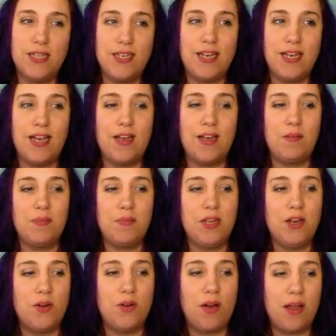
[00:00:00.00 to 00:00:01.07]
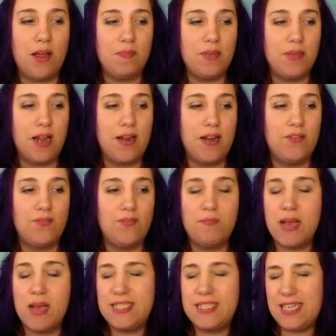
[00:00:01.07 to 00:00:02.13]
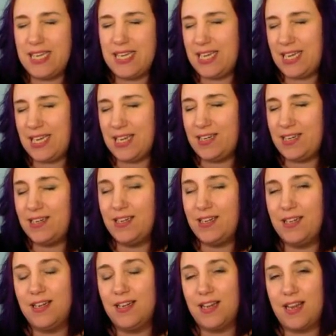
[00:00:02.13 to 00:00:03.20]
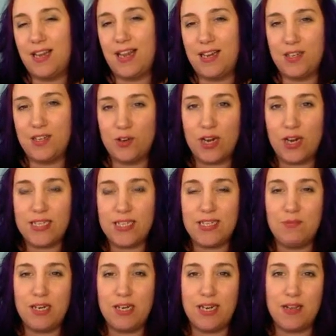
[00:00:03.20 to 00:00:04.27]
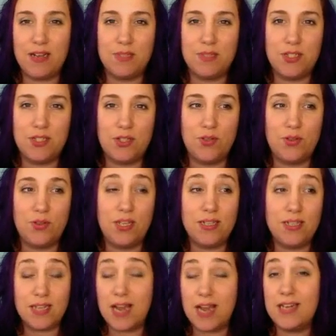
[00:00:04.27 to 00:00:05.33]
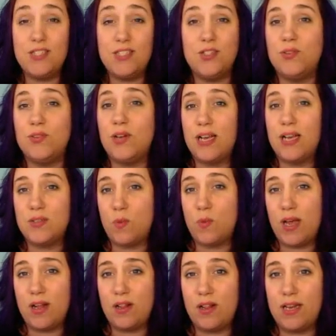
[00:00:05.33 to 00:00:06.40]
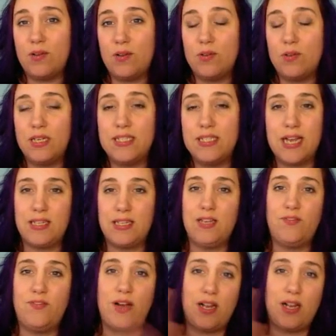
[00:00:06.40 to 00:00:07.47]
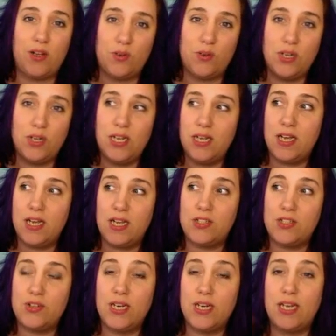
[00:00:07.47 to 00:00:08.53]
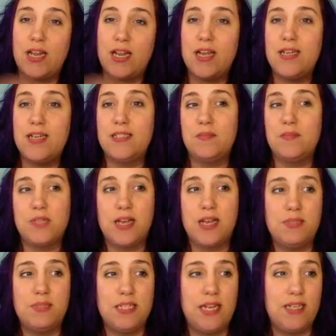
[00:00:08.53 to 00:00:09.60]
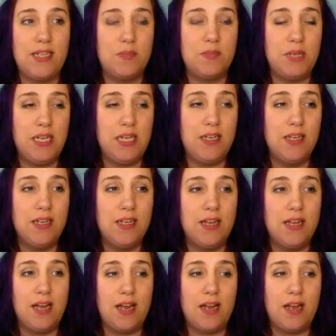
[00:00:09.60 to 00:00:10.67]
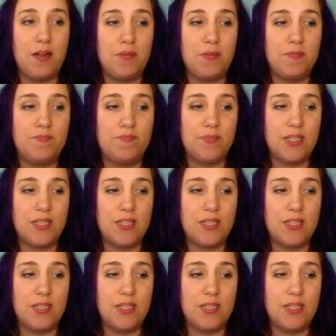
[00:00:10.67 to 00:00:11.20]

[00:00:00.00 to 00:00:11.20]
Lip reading: I'm kind of messy and crazy when it comes to things I do as well. I don't exactly follow a straight line. Sometimes it takes me um,